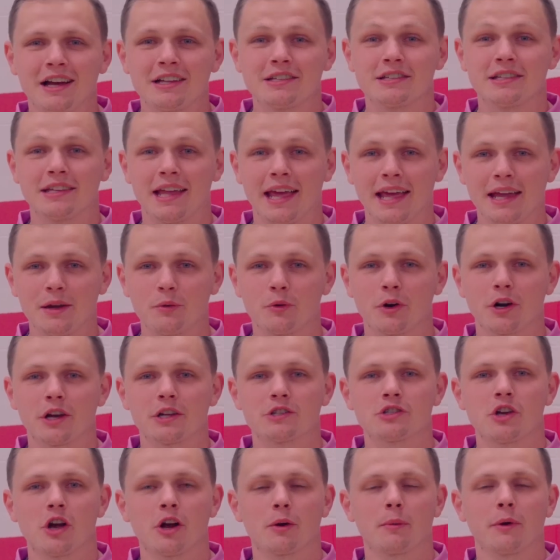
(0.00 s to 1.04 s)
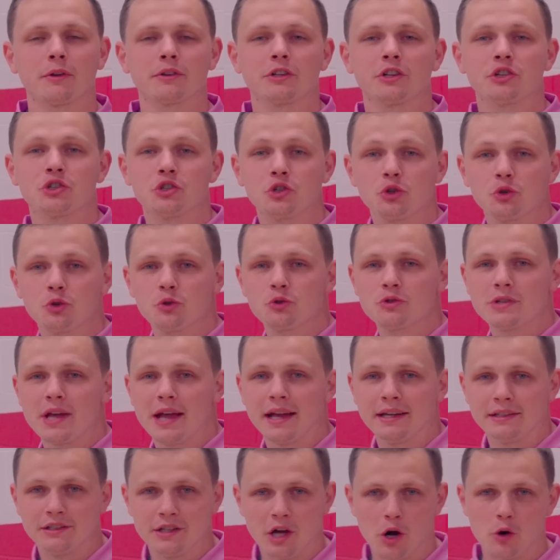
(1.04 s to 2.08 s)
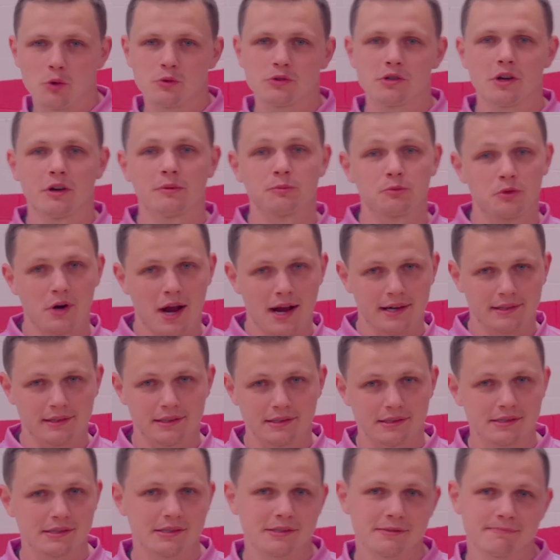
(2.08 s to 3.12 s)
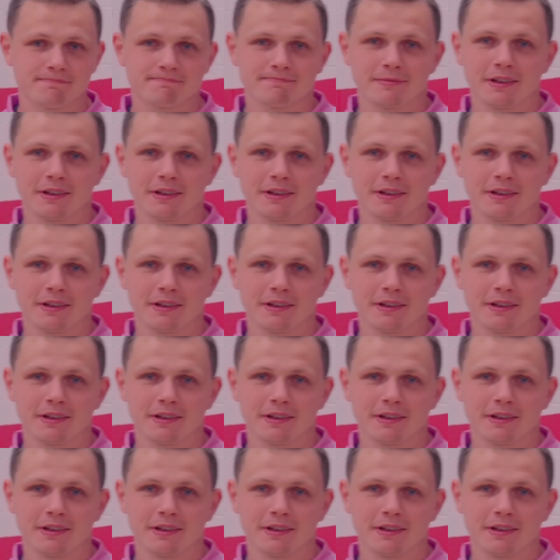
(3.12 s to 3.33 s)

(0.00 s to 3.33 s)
Today we're going to talk about the do's and don'ts of practice.